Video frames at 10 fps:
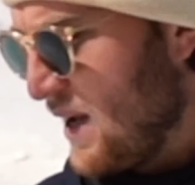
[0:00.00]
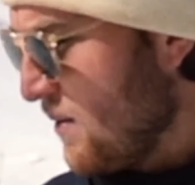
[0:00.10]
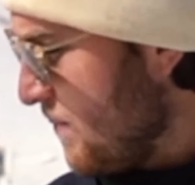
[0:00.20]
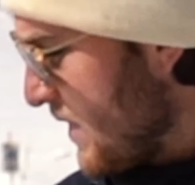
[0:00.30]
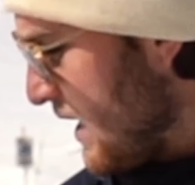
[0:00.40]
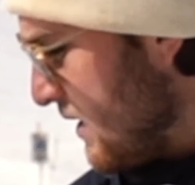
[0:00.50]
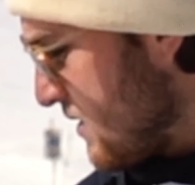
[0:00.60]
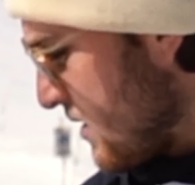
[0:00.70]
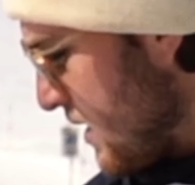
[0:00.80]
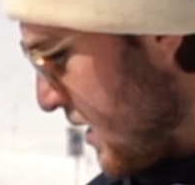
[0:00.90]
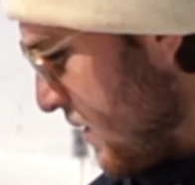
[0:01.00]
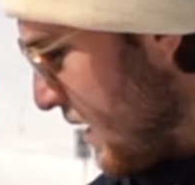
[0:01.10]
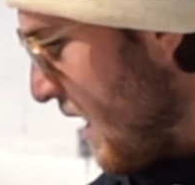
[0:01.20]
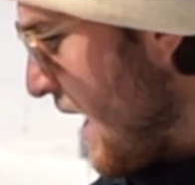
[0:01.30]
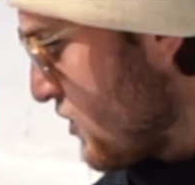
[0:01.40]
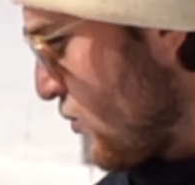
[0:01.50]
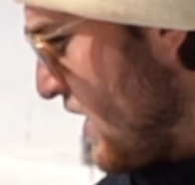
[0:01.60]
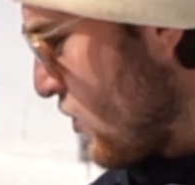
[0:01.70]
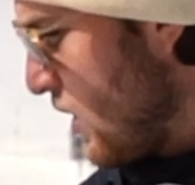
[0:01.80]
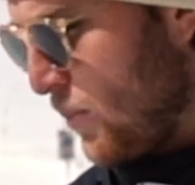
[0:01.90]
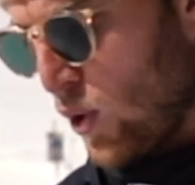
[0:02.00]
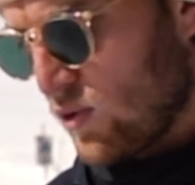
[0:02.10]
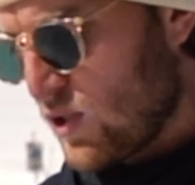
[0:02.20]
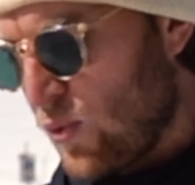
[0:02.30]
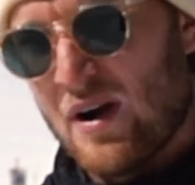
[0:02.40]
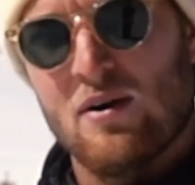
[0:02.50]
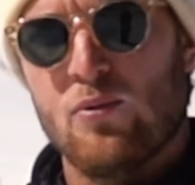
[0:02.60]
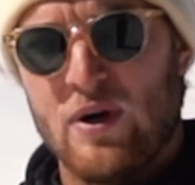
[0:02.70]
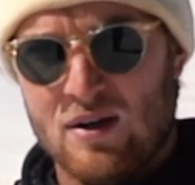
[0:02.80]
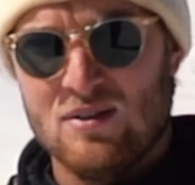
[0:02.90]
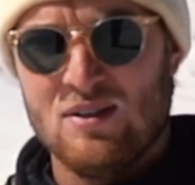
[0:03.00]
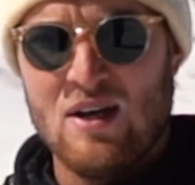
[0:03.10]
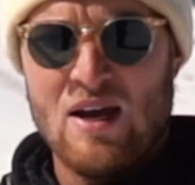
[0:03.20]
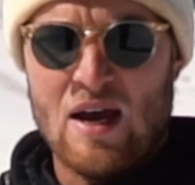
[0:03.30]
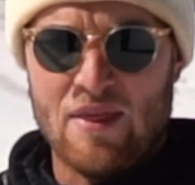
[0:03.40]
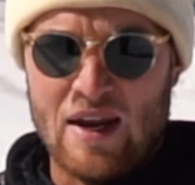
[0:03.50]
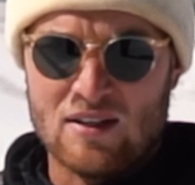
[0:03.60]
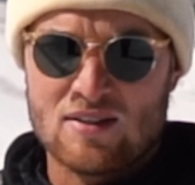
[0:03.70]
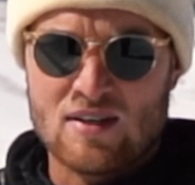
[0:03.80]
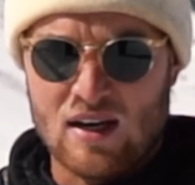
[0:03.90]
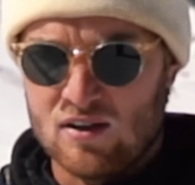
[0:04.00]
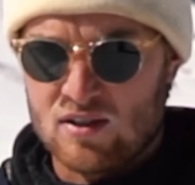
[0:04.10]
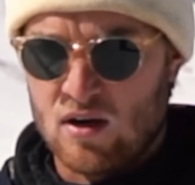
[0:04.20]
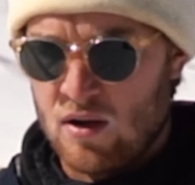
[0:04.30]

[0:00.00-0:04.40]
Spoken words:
then there's the last way you can approach the rail, and that is tails